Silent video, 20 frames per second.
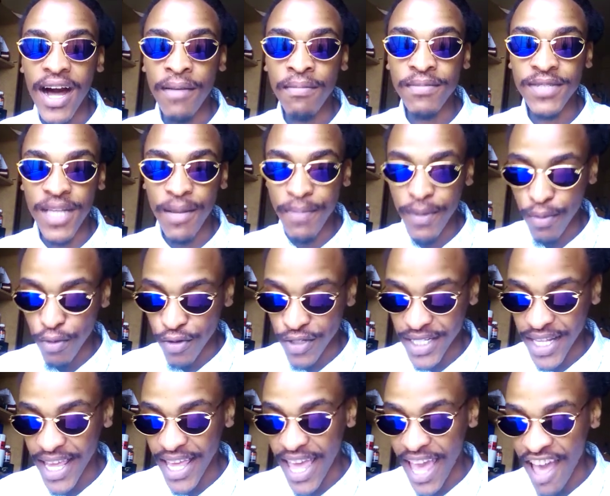some people
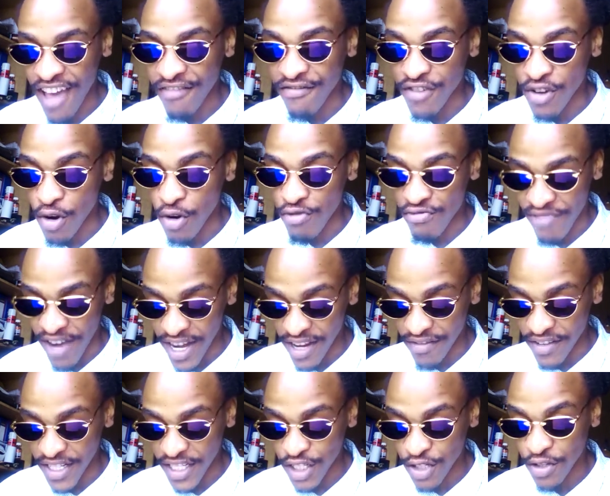say have no
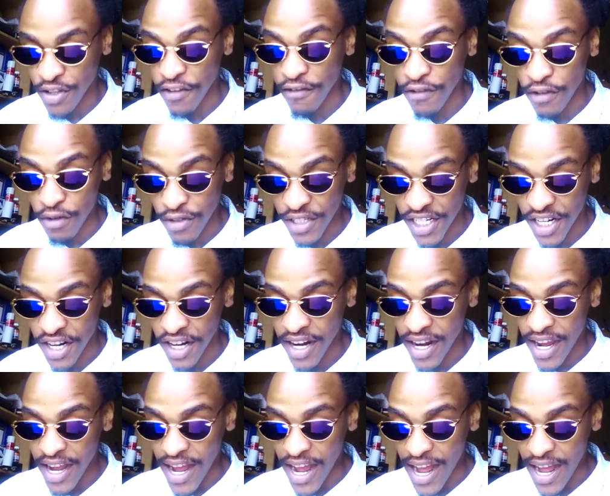relevance to the future
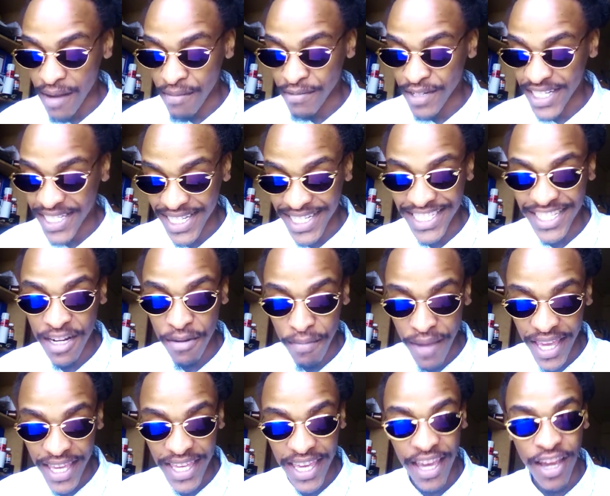decision
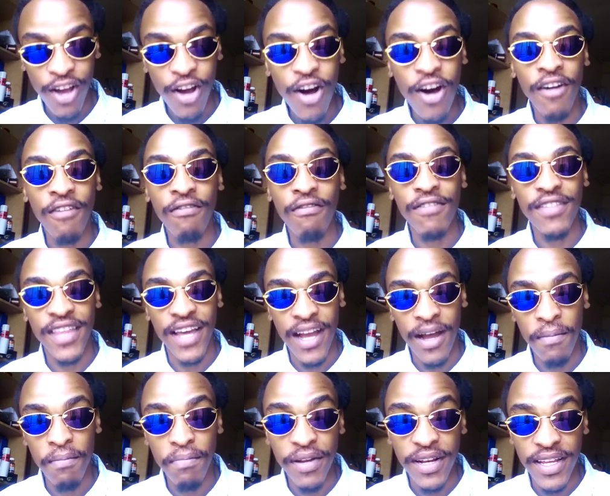making of the
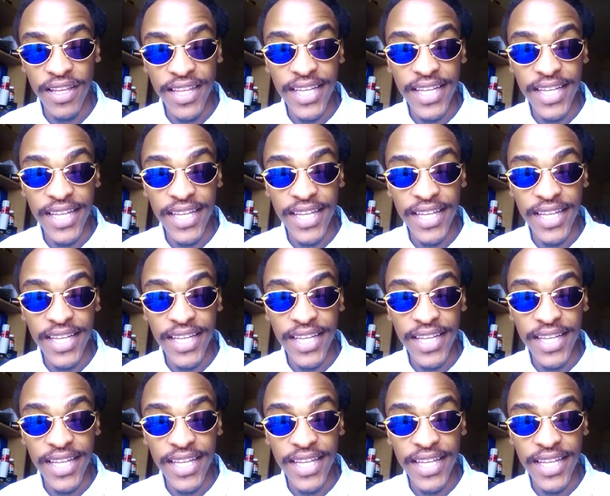company.